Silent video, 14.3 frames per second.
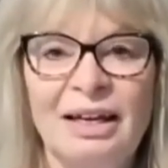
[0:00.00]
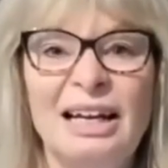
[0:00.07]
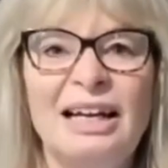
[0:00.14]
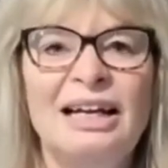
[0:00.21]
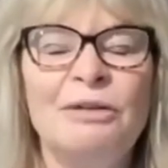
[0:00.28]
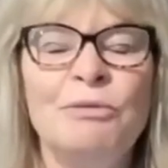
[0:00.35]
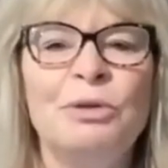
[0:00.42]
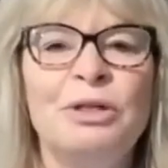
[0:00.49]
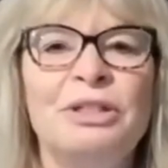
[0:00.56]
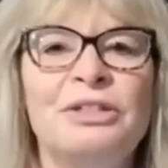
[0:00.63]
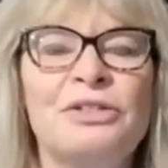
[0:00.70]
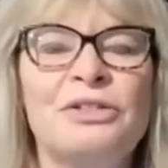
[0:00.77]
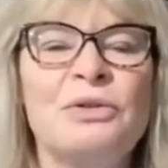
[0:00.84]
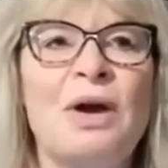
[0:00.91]
I would
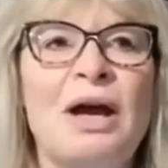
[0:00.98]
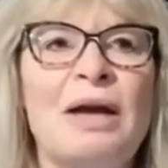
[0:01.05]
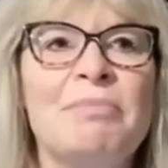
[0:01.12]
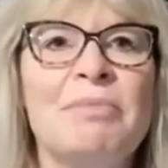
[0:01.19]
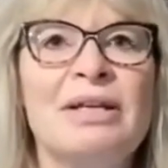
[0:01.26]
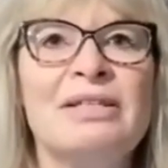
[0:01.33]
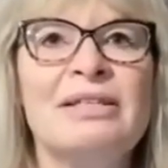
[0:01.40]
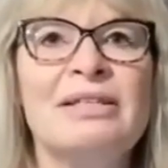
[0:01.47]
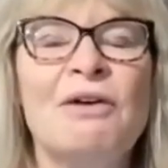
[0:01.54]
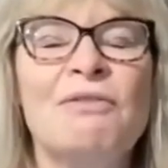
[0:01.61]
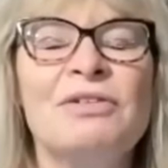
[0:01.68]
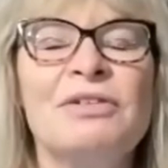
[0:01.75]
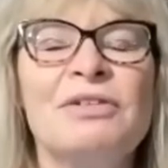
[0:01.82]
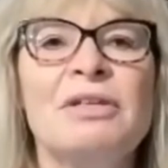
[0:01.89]
describe
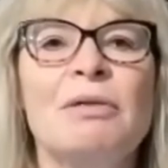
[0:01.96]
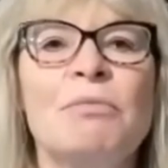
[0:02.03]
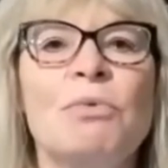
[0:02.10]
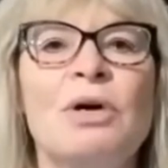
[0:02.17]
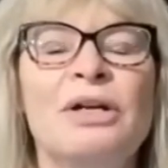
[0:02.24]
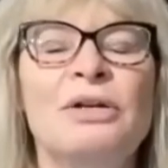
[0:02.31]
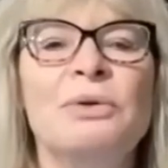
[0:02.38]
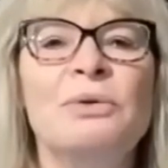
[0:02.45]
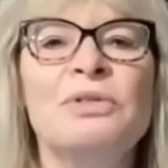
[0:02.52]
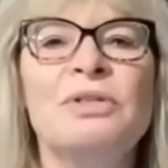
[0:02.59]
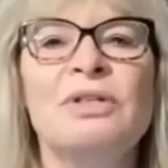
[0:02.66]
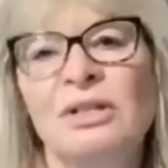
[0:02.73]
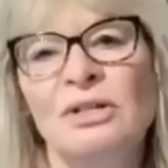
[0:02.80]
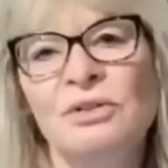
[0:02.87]
myself as someone
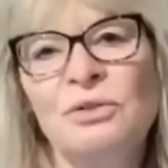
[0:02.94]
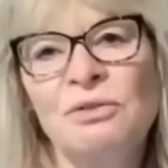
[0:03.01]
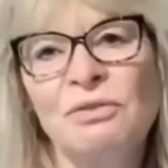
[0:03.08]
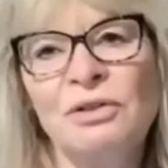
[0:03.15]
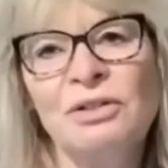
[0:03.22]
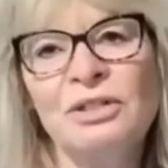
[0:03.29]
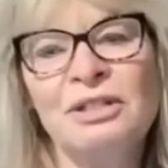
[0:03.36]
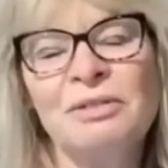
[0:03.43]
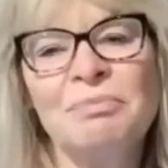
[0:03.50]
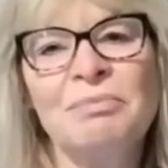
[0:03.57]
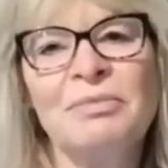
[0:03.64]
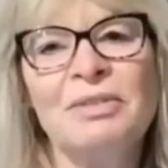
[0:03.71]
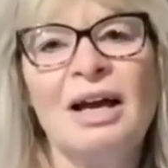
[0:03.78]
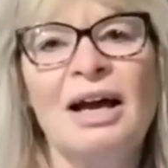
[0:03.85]
who's an introvert.
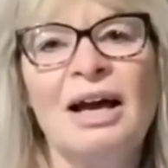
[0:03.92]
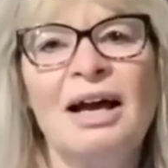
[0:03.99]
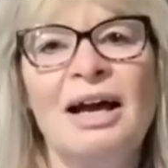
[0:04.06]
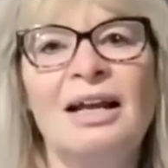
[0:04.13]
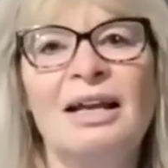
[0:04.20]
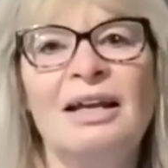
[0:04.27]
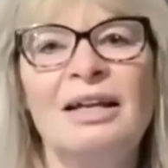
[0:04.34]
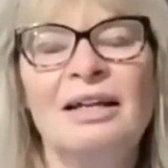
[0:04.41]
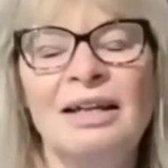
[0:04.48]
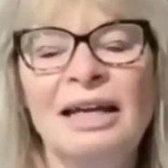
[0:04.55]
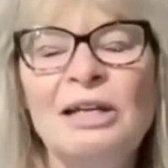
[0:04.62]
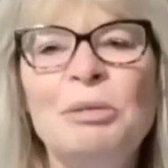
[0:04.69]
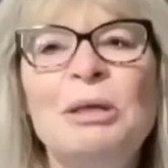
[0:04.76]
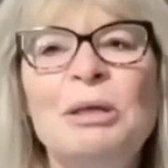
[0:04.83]
I
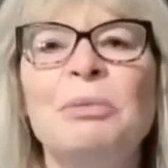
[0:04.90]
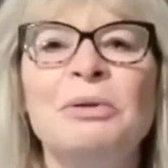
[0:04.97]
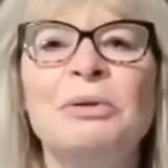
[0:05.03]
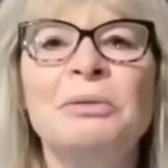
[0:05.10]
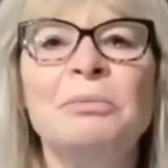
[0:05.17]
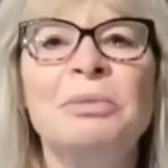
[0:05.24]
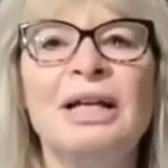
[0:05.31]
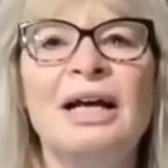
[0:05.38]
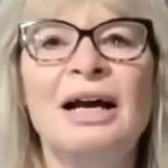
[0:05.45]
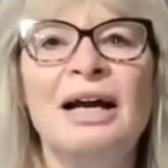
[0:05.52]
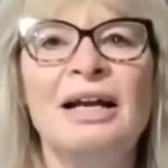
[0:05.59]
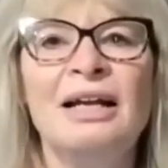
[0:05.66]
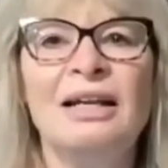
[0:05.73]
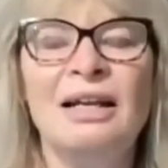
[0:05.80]
like people, but
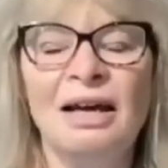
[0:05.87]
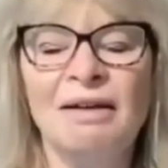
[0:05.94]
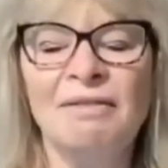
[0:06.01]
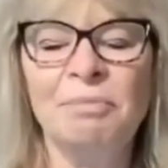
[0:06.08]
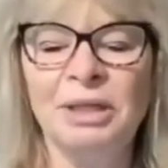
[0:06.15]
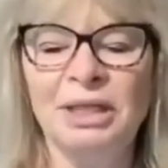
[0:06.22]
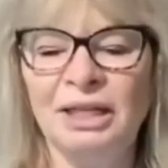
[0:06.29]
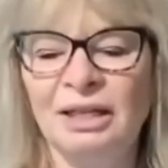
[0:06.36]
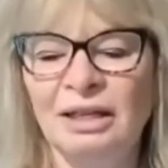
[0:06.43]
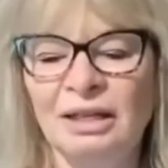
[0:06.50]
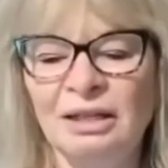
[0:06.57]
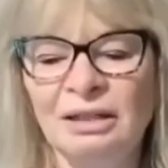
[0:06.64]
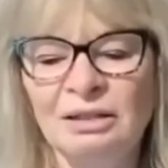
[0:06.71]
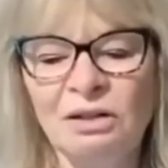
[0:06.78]
I love
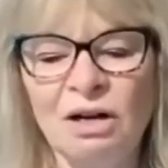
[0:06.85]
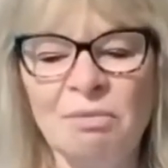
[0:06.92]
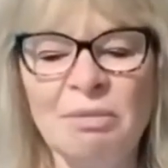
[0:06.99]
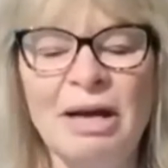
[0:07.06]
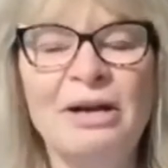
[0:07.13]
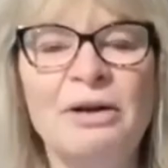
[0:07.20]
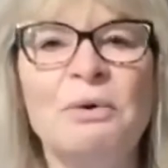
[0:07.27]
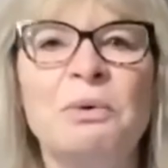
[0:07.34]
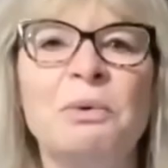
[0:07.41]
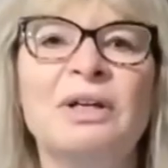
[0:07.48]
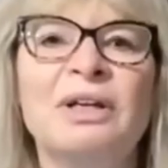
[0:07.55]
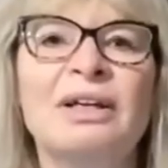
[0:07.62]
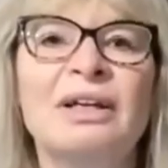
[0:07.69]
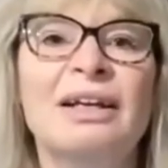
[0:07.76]
being on my
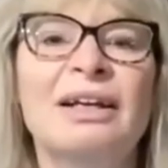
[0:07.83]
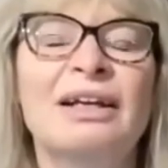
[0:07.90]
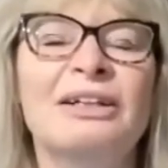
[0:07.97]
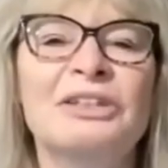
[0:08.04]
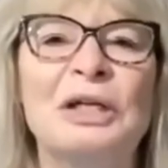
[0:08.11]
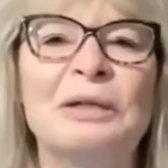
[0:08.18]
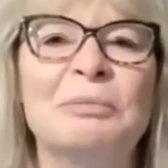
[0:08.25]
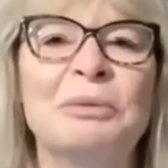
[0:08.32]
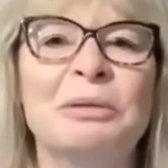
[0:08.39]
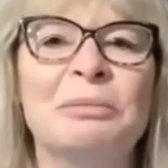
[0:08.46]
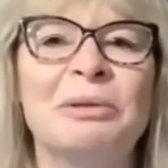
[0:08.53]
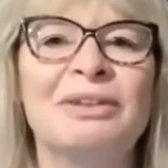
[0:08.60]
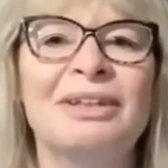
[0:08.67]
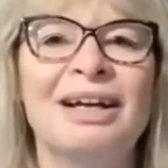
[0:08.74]
own. And I'll talk more
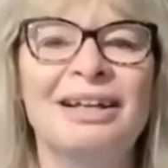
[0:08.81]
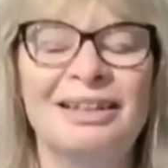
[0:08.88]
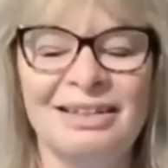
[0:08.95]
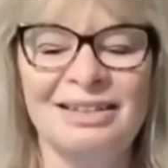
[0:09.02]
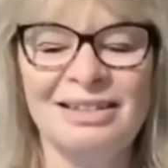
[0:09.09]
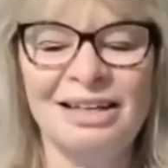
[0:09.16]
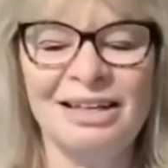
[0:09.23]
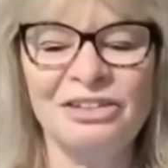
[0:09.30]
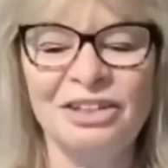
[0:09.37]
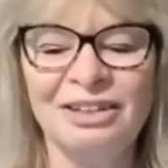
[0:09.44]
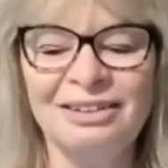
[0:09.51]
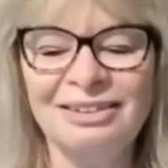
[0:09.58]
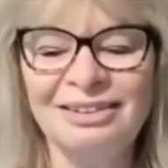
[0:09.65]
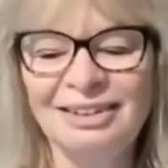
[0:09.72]
about that in the session.